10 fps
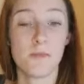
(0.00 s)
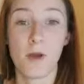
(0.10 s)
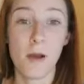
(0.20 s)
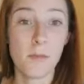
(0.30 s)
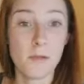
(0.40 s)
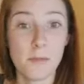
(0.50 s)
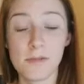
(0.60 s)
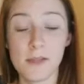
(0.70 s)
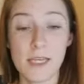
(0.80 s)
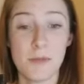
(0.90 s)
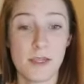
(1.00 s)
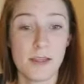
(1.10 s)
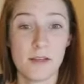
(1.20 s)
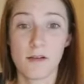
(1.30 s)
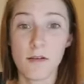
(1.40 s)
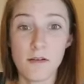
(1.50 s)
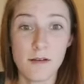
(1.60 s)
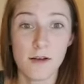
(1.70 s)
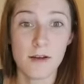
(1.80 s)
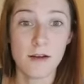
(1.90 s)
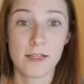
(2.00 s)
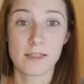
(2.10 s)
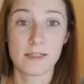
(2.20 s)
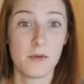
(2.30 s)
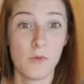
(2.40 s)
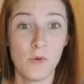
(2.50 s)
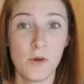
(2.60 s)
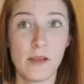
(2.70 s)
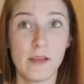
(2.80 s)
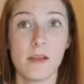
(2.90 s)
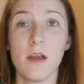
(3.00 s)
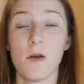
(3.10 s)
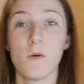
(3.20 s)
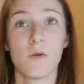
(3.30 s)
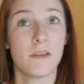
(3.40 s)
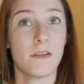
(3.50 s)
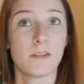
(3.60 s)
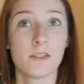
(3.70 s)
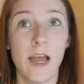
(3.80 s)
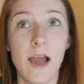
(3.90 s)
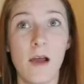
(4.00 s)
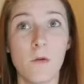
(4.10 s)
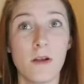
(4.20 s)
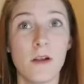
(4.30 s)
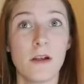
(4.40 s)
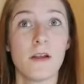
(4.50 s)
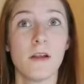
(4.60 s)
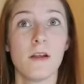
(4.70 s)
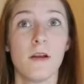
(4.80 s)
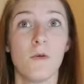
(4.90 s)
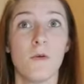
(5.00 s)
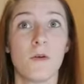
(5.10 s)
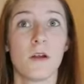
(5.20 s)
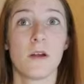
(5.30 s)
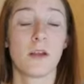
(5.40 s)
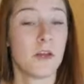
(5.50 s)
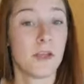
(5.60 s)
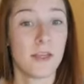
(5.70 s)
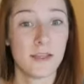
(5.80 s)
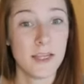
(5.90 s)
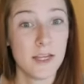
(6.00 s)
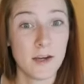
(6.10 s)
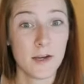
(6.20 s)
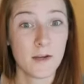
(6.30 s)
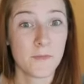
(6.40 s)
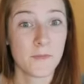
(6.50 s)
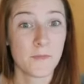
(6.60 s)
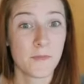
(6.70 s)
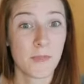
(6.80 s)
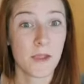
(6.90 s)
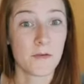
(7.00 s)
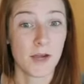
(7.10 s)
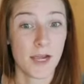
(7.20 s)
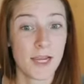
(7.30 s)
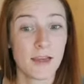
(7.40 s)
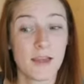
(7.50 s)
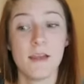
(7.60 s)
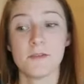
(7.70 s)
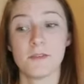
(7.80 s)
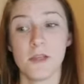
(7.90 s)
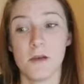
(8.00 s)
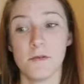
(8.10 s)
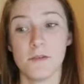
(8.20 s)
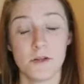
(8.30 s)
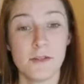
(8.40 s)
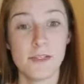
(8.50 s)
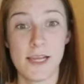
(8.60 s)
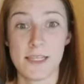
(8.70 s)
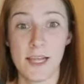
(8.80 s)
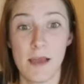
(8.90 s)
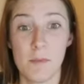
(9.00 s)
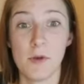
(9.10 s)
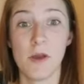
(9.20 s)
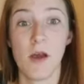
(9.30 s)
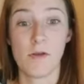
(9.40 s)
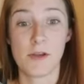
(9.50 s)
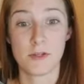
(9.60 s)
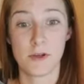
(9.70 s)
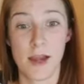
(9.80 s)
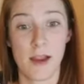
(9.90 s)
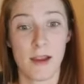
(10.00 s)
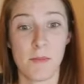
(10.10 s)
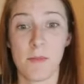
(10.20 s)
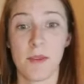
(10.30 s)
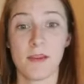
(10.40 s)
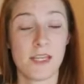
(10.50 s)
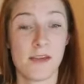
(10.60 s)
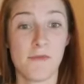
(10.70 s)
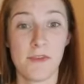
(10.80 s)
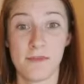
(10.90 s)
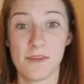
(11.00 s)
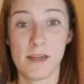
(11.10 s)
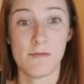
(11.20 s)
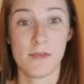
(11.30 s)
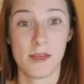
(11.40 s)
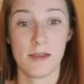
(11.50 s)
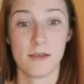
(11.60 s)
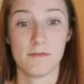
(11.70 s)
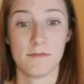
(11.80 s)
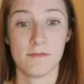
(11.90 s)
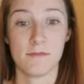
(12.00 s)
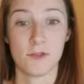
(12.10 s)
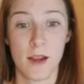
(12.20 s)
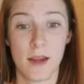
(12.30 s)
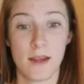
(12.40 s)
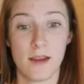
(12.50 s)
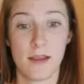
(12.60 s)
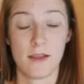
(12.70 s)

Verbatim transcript: probably be in the car at some point or in the shower or cooking dinner, right? So during that time, put on a training, maybe 10, 15 minute training,